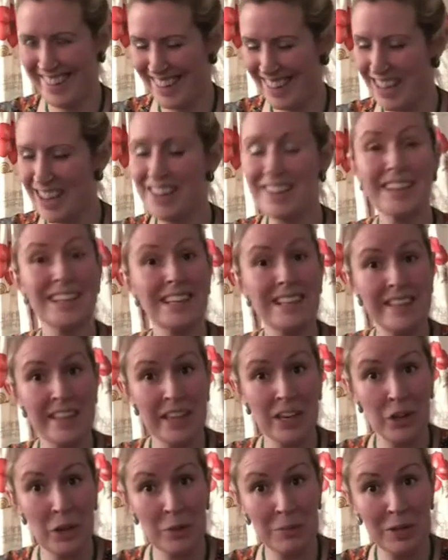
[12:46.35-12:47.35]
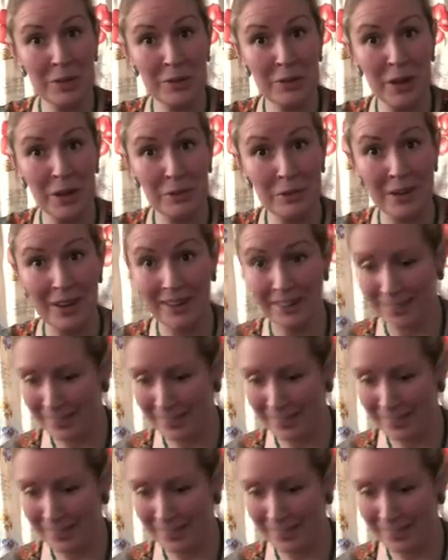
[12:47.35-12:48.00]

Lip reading: Luckily they know me quite well.